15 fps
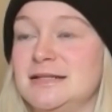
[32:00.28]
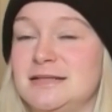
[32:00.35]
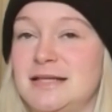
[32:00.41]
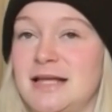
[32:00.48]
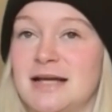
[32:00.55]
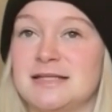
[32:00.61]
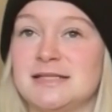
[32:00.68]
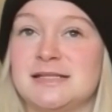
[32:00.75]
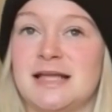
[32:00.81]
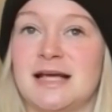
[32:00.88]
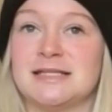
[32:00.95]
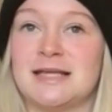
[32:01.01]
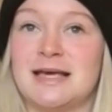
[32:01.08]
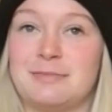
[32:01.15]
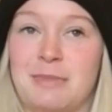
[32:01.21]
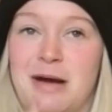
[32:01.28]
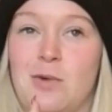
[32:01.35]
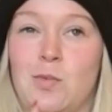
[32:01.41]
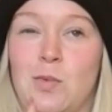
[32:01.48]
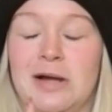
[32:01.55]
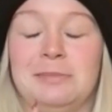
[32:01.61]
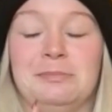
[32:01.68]
that's like my
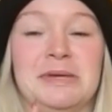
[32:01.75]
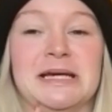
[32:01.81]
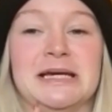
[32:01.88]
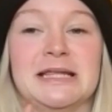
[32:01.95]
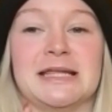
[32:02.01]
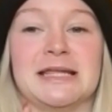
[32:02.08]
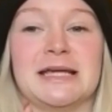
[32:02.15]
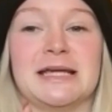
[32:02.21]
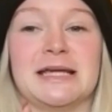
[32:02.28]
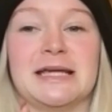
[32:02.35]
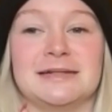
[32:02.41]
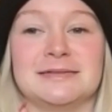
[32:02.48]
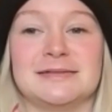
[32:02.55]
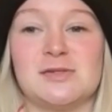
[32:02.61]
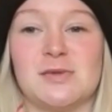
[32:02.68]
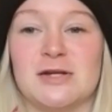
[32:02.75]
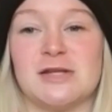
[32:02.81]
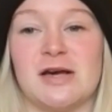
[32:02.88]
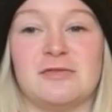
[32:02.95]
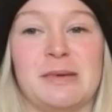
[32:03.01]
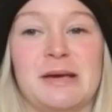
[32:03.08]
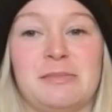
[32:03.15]
one big thing. So
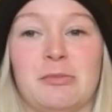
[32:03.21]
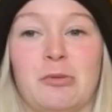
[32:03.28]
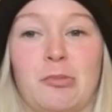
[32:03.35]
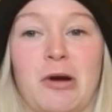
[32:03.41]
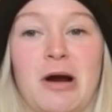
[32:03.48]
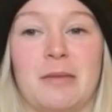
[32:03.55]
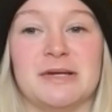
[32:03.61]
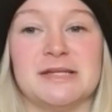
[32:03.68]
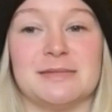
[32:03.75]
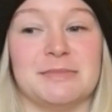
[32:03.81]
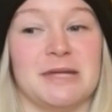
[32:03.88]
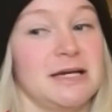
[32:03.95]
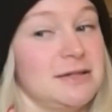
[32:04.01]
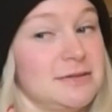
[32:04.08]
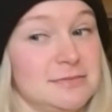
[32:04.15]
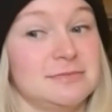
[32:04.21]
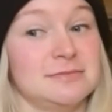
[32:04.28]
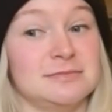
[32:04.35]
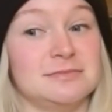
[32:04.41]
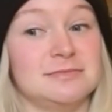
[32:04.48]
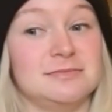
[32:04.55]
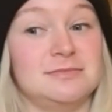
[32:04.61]
I just have to make people promise. I'm like,
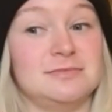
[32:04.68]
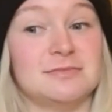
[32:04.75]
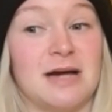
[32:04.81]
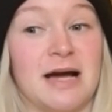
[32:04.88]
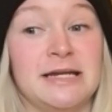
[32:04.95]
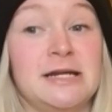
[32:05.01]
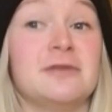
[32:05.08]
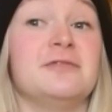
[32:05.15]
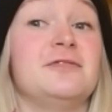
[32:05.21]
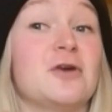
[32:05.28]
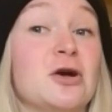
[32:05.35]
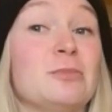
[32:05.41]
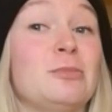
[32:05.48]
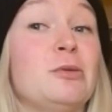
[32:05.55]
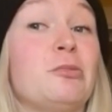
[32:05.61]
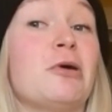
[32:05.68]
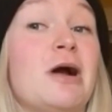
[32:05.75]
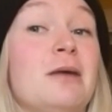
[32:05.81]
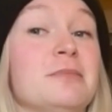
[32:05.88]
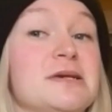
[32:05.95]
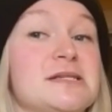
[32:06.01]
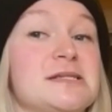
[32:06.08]
I need a verbal
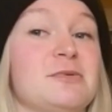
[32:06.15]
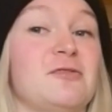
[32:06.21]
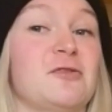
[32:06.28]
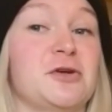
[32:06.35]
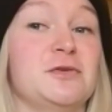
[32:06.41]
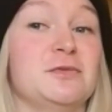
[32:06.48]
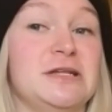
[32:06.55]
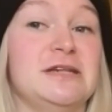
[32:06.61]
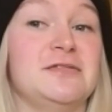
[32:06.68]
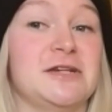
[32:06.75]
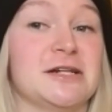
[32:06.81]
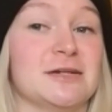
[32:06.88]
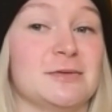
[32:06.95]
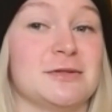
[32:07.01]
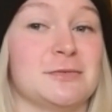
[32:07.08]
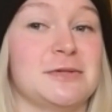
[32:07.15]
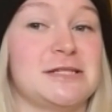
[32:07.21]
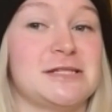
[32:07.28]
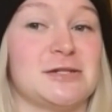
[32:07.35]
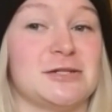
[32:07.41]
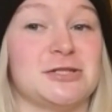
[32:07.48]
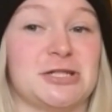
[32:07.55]
promise before you leave here with
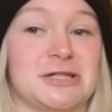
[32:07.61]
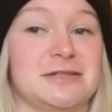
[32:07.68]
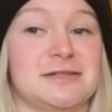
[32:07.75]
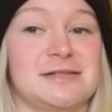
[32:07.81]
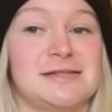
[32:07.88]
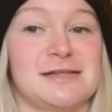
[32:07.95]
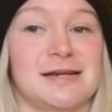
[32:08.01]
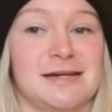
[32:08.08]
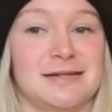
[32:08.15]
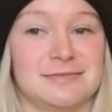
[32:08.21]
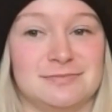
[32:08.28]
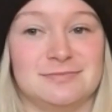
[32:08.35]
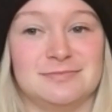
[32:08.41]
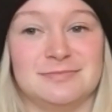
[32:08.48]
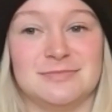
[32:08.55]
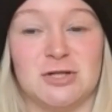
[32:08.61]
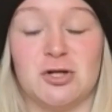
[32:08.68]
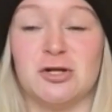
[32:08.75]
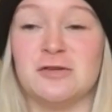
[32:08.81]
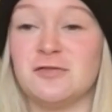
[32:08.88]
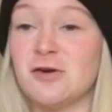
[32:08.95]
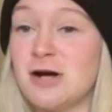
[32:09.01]
oyster shells. Like, they're
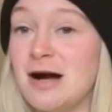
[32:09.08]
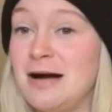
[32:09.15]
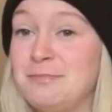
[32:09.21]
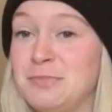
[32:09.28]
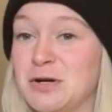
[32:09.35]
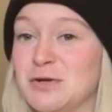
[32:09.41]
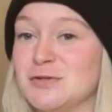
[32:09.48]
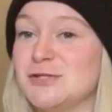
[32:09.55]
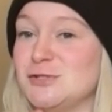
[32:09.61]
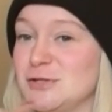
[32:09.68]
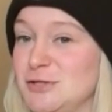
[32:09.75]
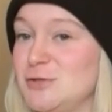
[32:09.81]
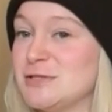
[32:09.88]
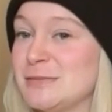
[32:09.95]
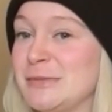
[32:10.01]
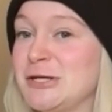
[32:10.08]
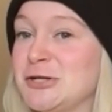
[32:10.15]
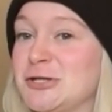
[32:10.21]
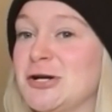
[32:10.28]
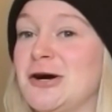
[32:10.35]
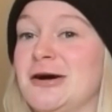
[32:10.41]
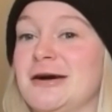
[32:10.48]
good for compost. You can use them in your
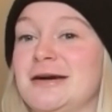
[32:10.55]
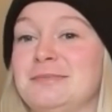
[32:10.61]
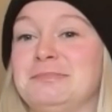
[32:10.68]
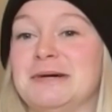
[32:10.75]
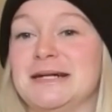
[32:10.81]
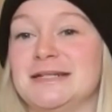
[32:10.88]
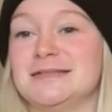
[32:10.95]
yard, but